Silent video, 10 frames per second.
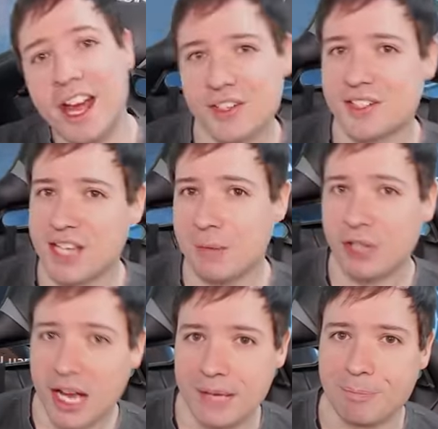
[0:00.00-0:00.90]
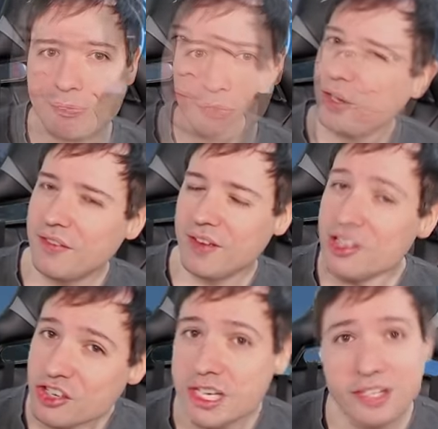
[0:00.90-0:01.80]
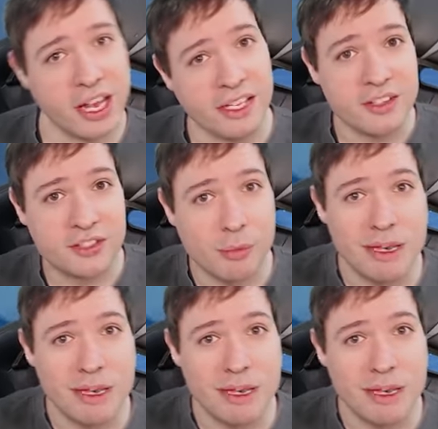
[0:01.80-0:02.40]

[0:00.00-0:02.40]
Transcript: at the same time. But eventually, taking so